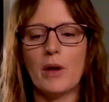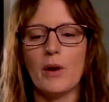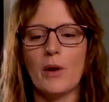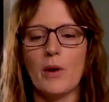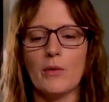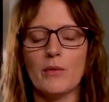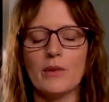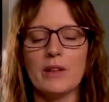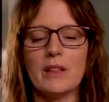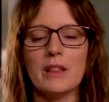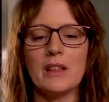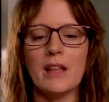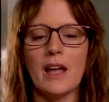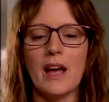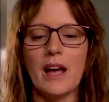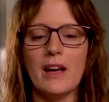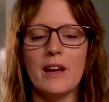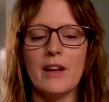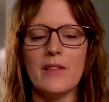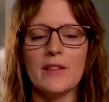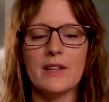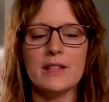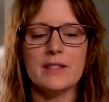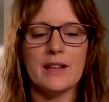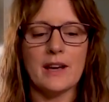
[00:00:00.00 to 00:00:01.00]
rely
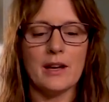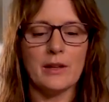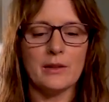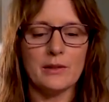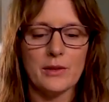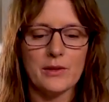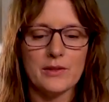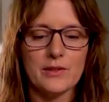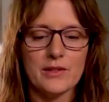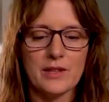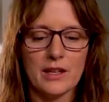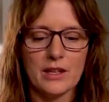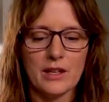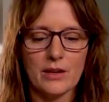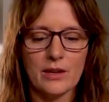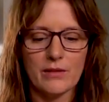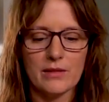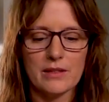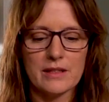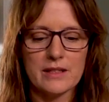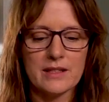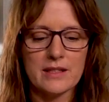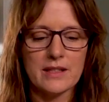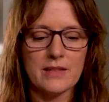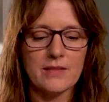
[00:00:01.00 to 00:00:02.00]
on the downloads that you're
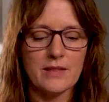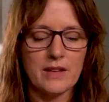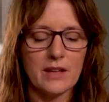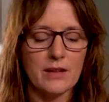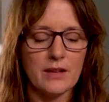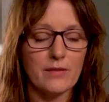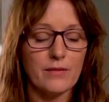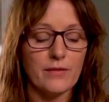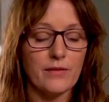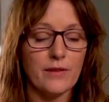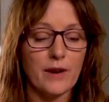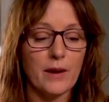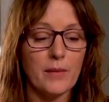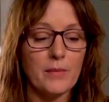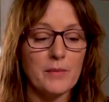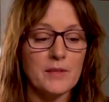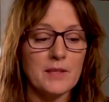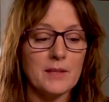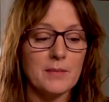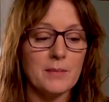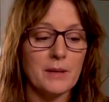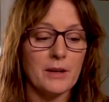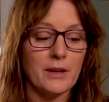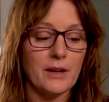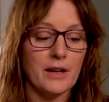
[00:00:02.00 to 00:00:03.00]
receiving from
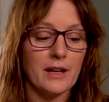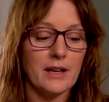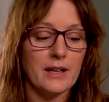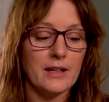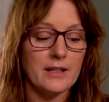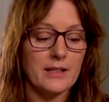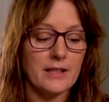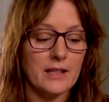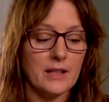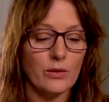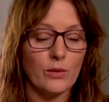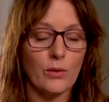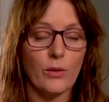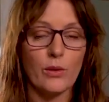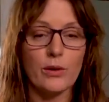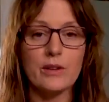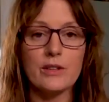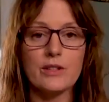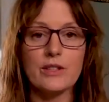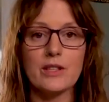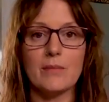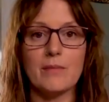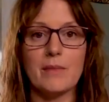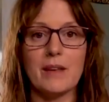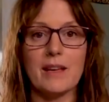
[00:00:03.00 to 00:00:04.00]
Spirit in order
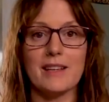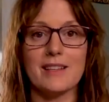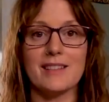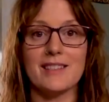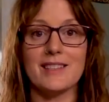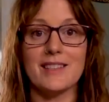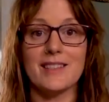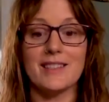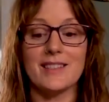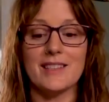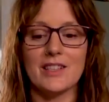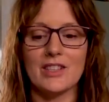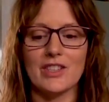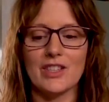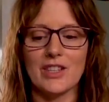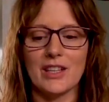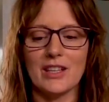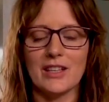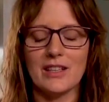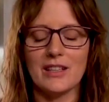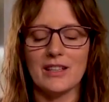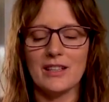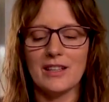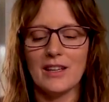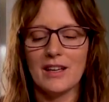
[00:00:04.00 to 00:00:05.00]
to make a
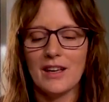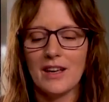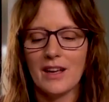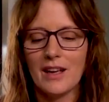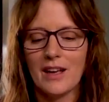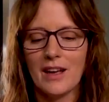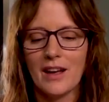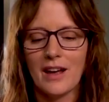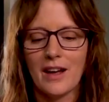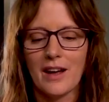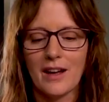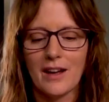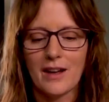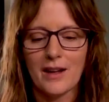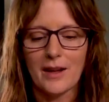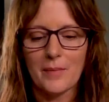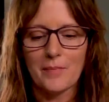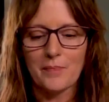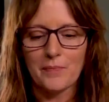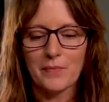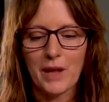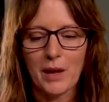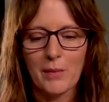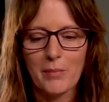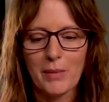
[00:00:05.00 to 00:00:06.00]
decision
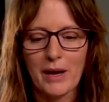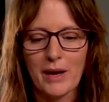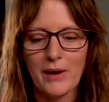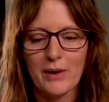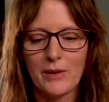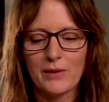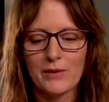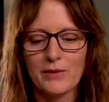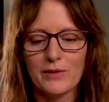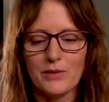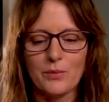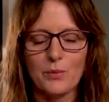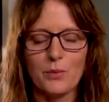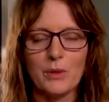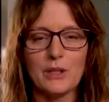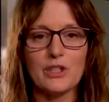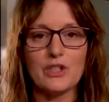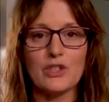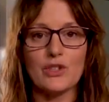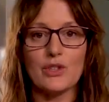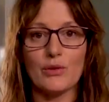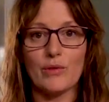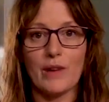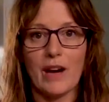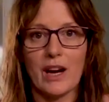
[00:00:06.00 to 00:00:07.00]
about
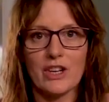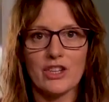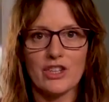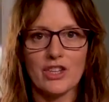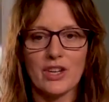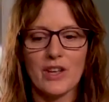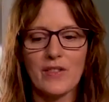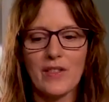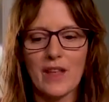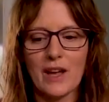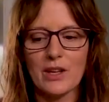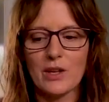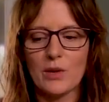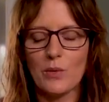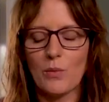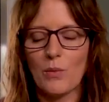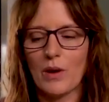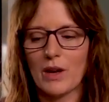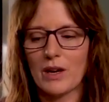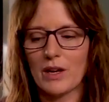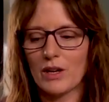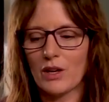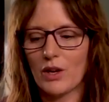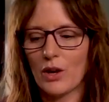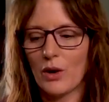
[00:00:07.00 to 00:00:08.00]
which direction that you
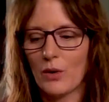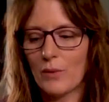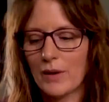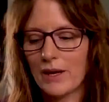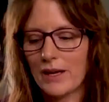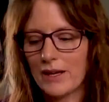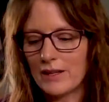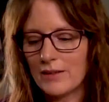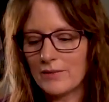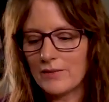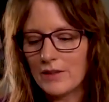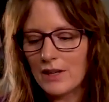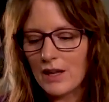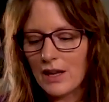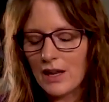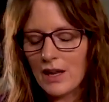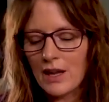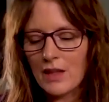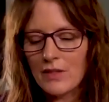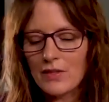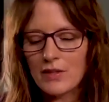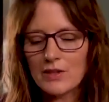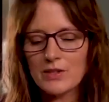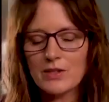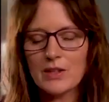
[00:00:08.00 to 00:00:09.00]
want to go in.
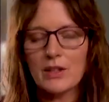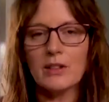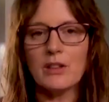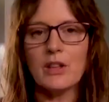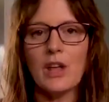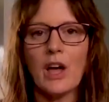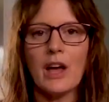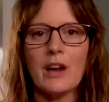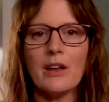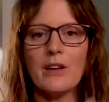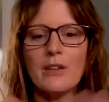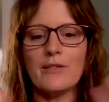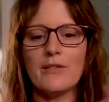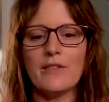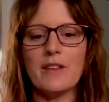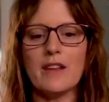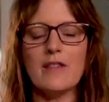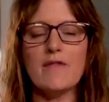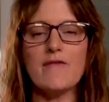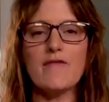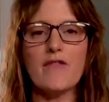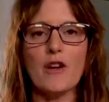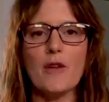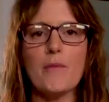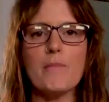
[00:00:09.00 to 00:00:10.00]
There's a lot of
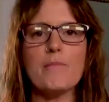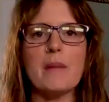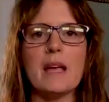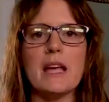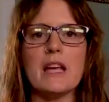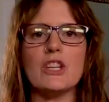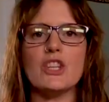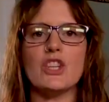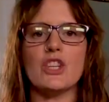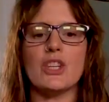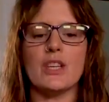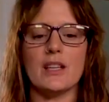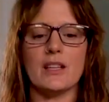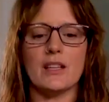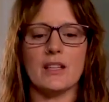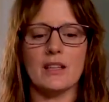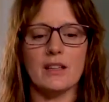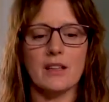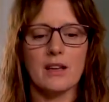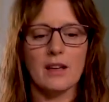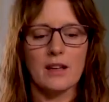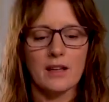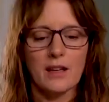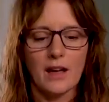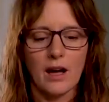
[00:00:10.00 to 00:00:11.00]
information
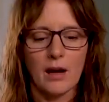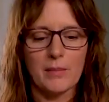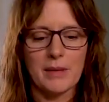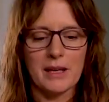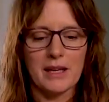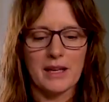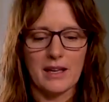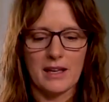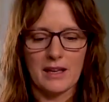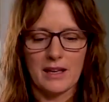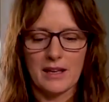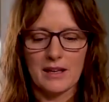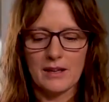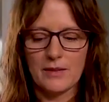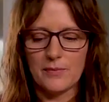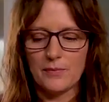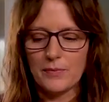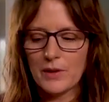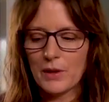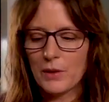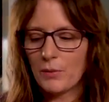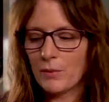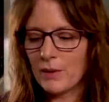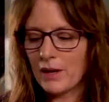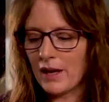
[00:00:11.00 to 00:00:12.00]
coming in.
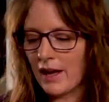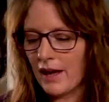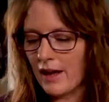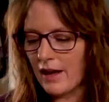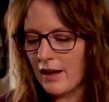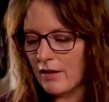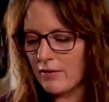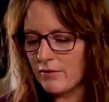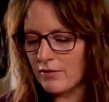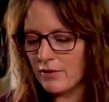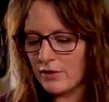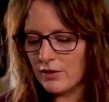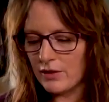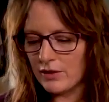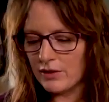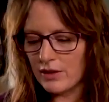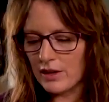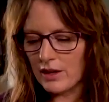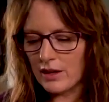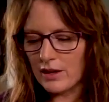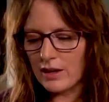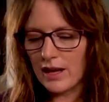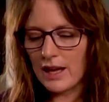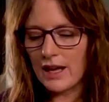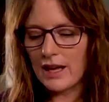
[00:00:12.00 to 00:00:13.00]
We have
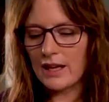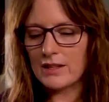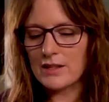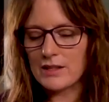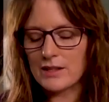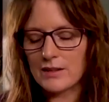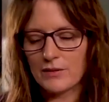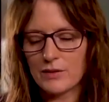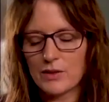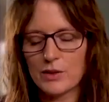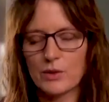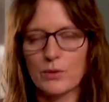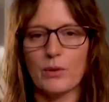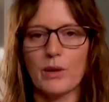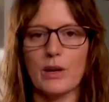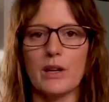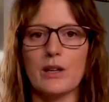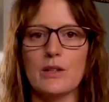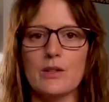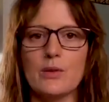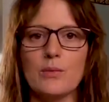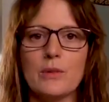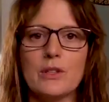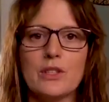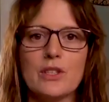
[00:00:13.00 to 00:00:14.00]
the Ace of
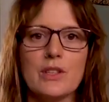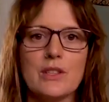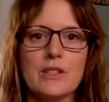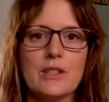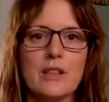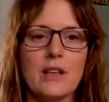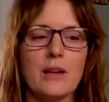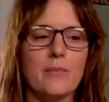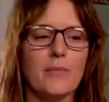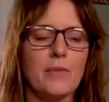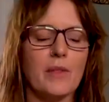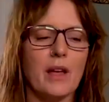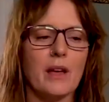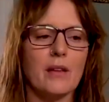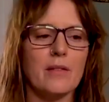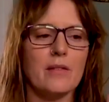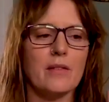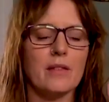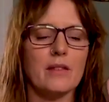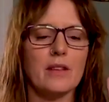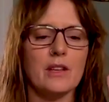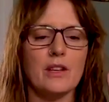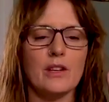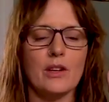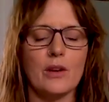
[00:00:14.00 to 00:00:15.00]
Swords, which is
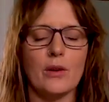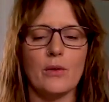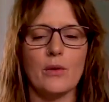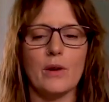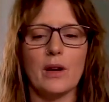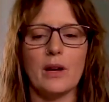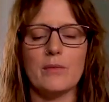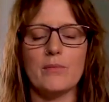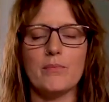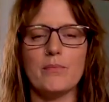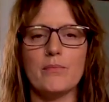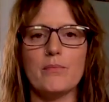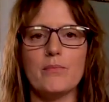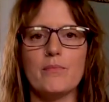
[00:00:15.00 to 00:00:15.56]
a